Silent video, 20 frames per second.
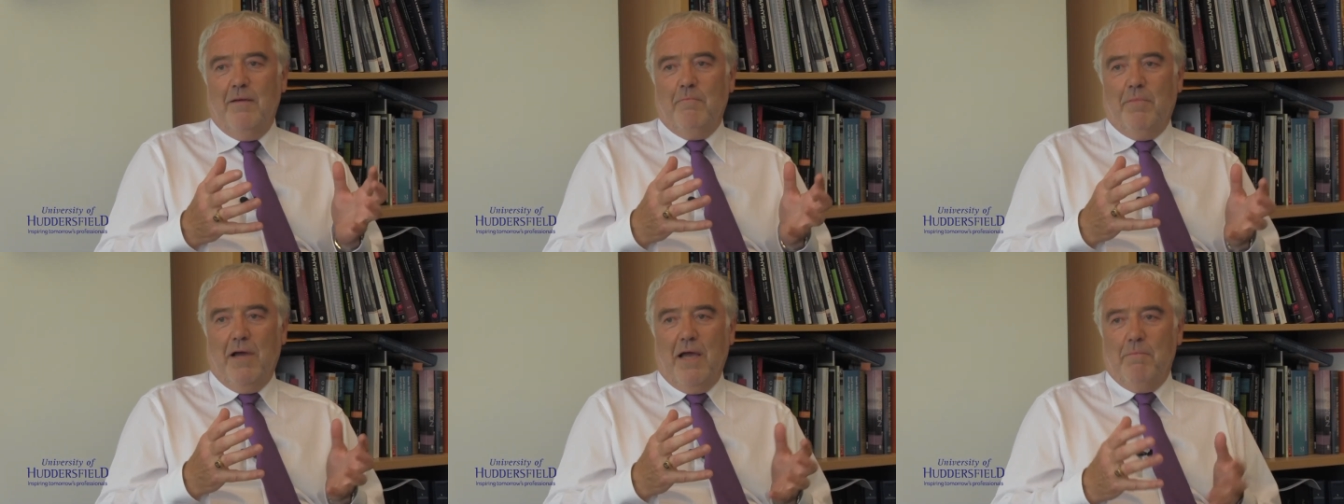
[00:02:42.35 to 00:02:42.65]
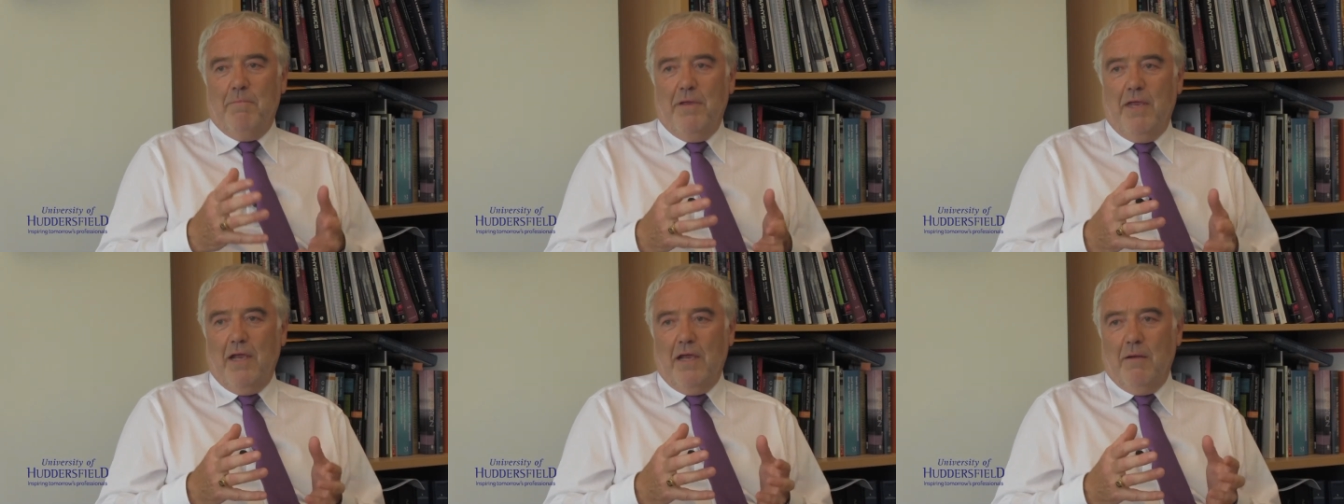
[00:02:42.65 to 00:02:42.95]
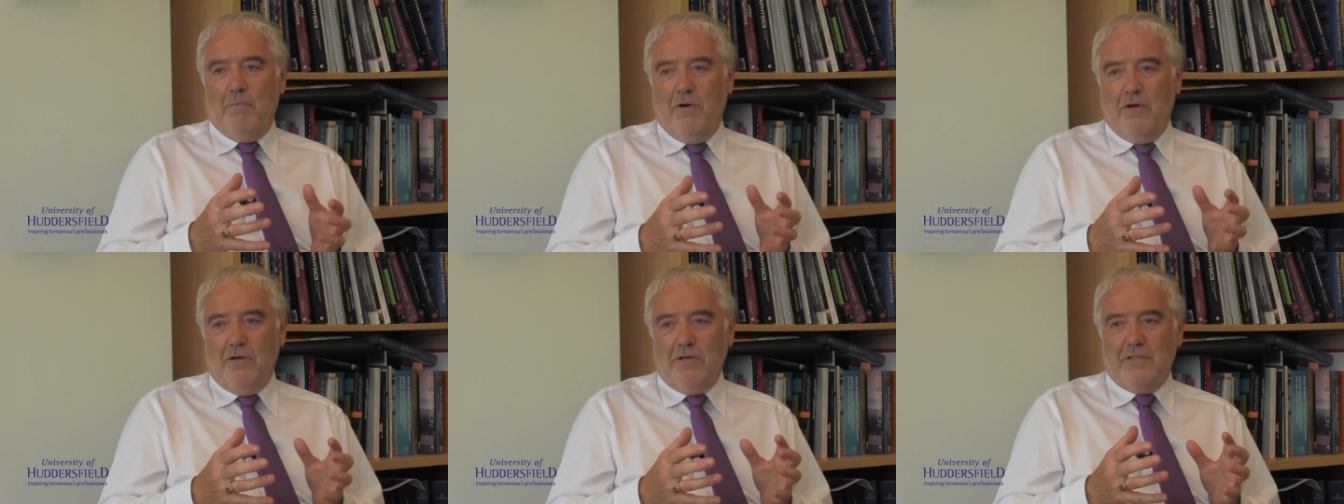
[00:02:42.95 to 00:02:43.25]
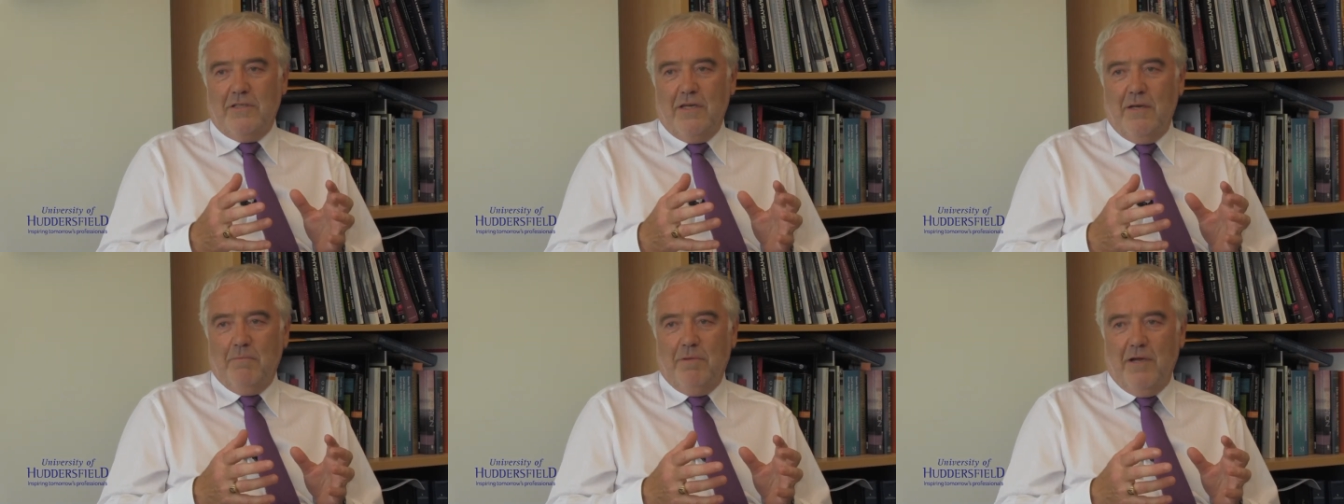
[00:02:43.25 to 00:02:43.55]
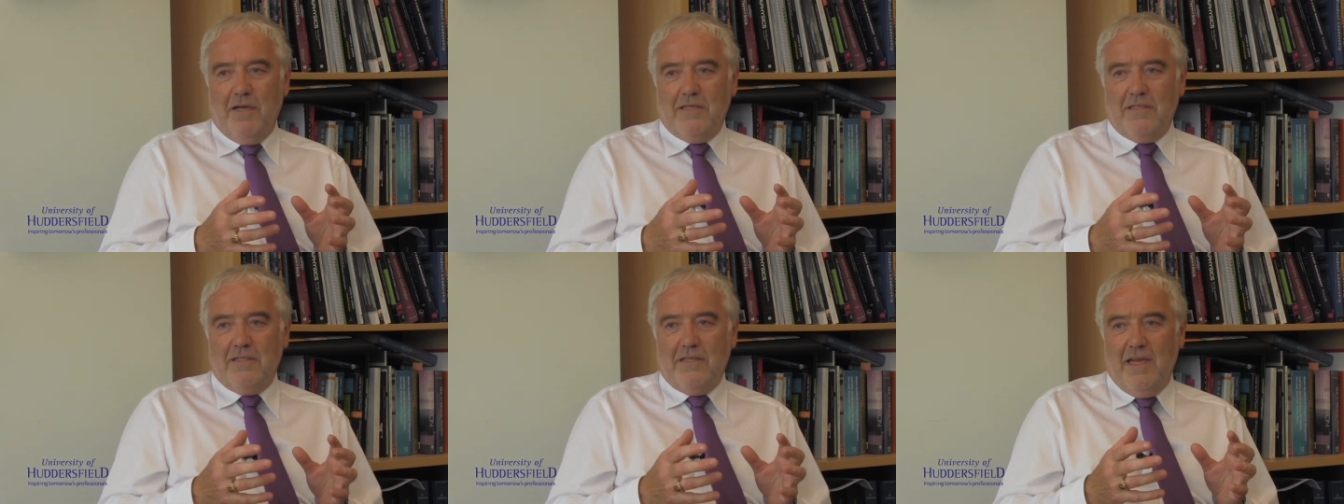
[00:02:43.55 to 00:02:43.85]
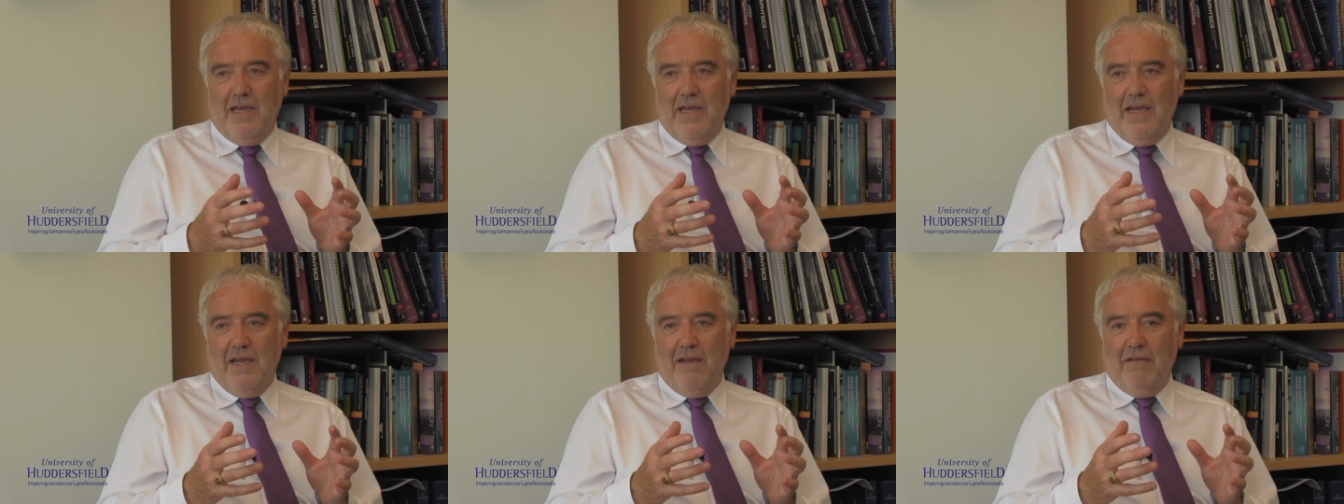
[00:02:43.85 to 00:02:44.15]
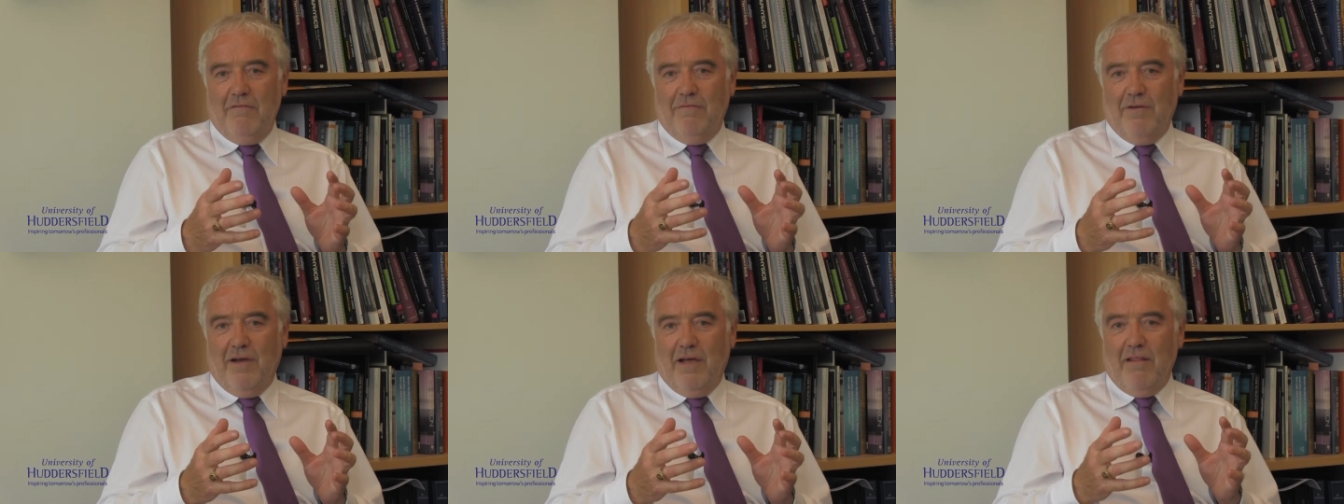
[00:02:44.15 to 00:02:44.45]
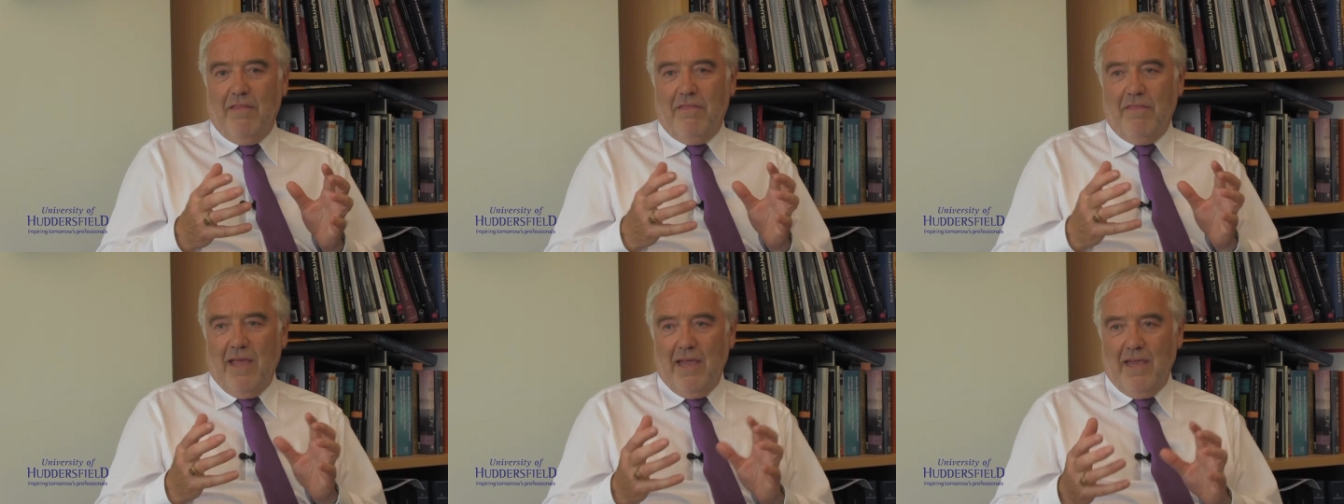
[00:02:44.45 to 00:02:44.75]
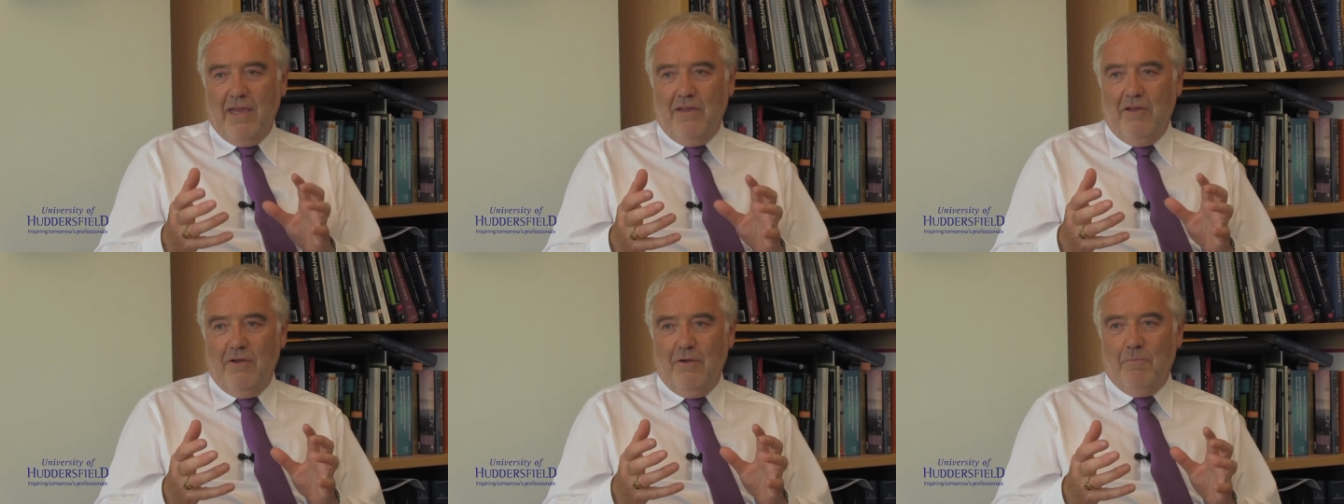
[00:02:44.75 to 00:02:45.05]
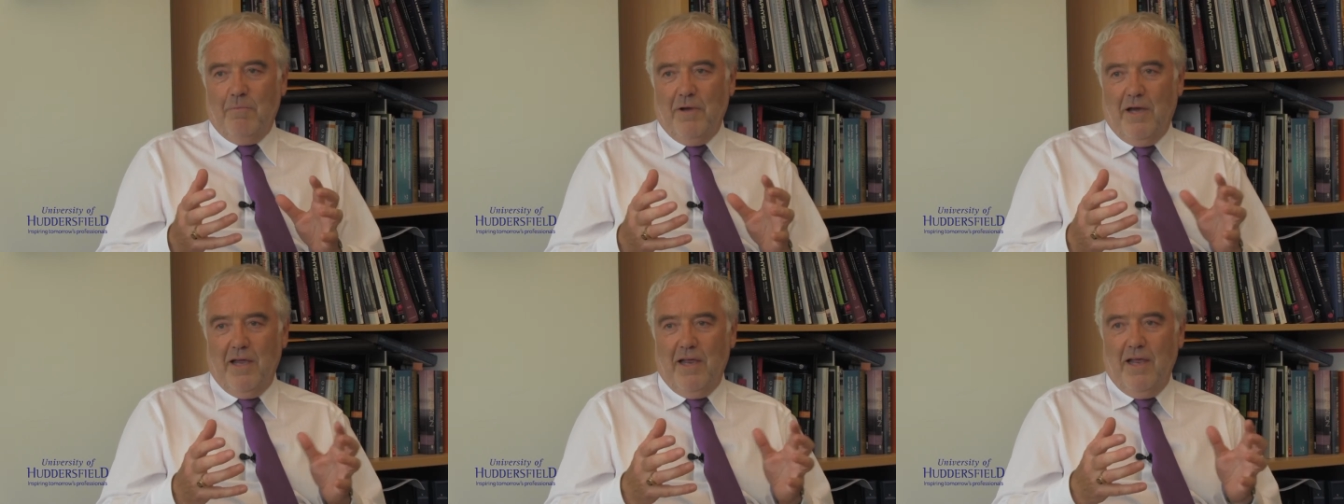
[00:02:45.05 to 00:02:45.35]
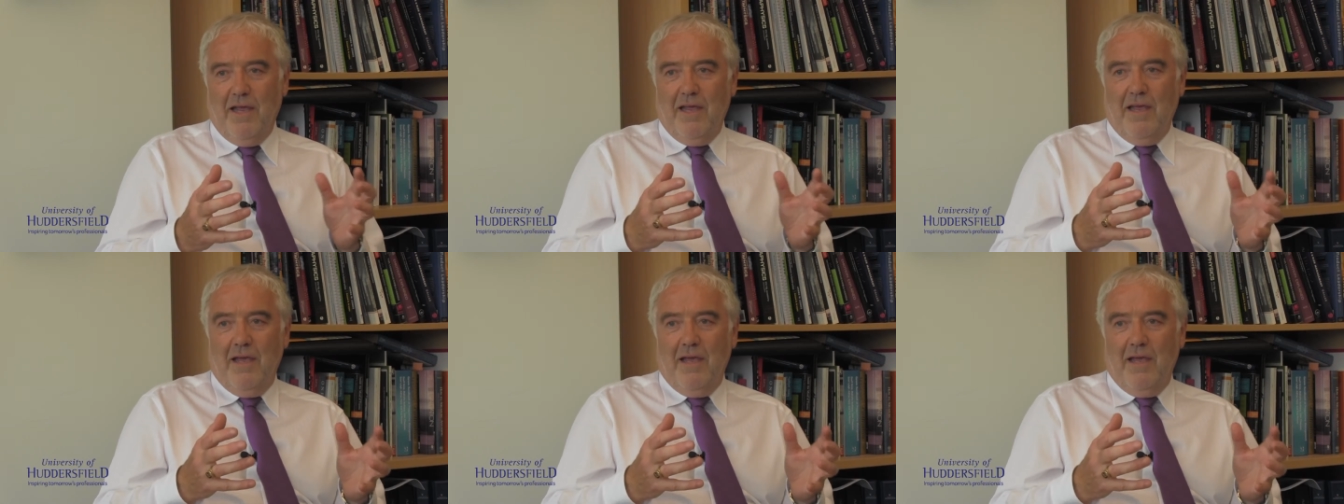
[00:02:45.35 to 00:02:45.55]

by being amongst it, by saying, in fact, thank you, by